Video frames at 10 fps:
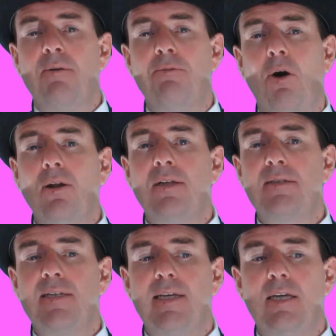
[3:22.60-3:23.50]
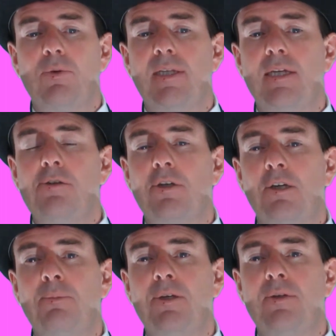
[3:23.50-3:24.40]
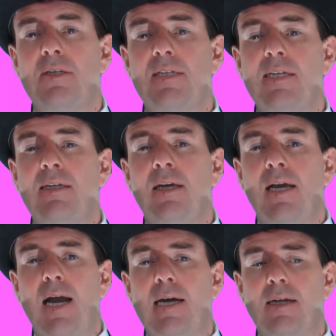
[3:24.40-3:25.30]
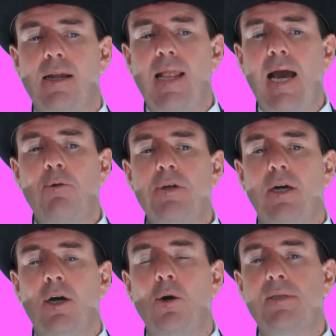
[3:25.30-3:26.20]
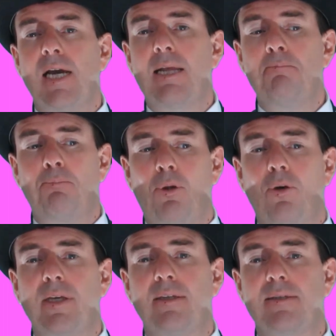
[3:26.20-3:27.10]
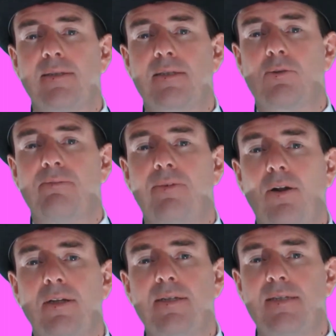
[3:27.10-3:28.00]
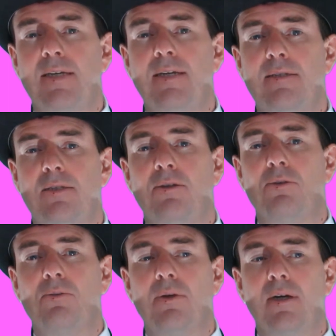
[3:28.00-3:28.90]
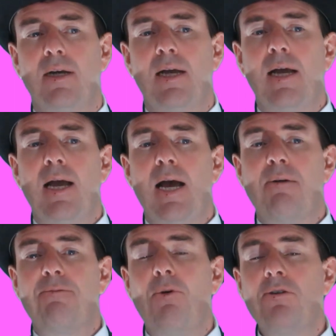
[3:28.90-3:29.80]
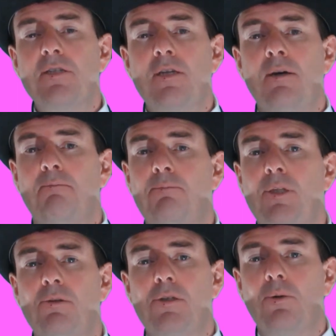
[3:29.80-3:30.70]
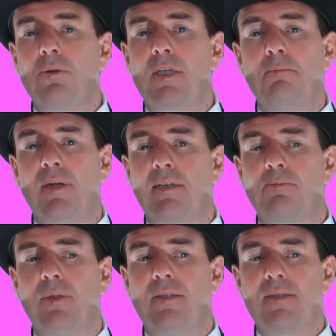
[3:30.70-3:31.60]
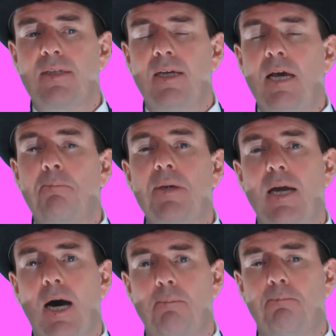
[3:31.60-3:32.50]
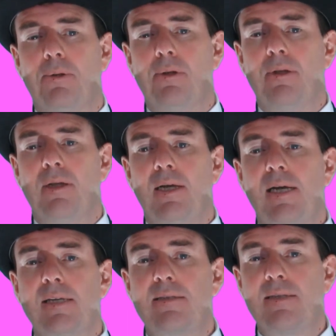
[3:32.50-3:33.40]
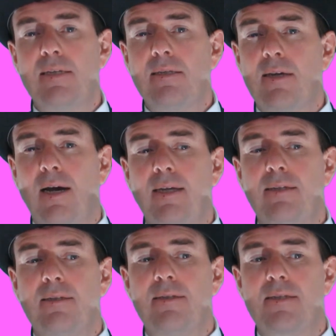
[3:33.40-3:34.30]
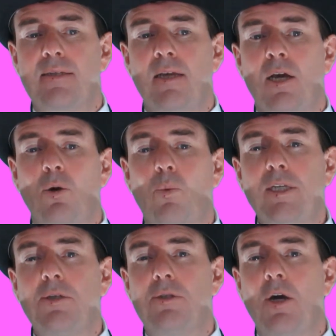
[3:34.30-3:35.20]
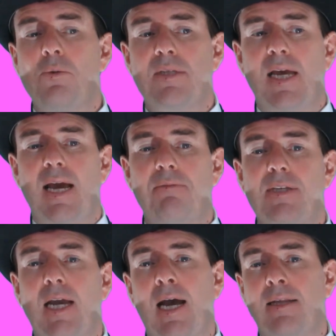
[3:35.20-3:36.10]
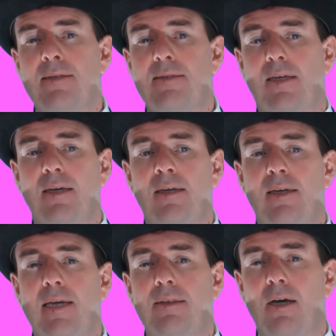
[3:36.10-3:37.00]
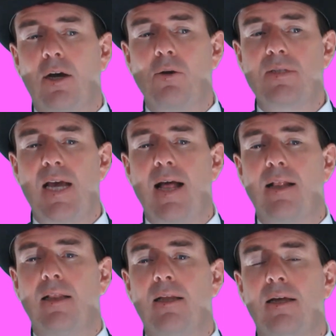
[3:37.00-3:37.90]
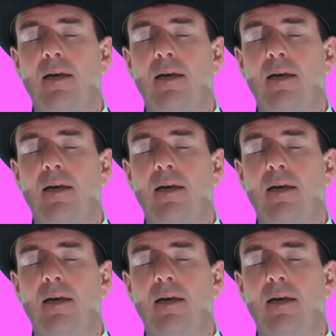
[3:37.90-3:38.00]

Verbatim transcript: Volunteer within your community and allow your hotel employees to volunteer too. Foster mutual commitment. Be humble. Seek guidance when you don't have the answer in the hotel.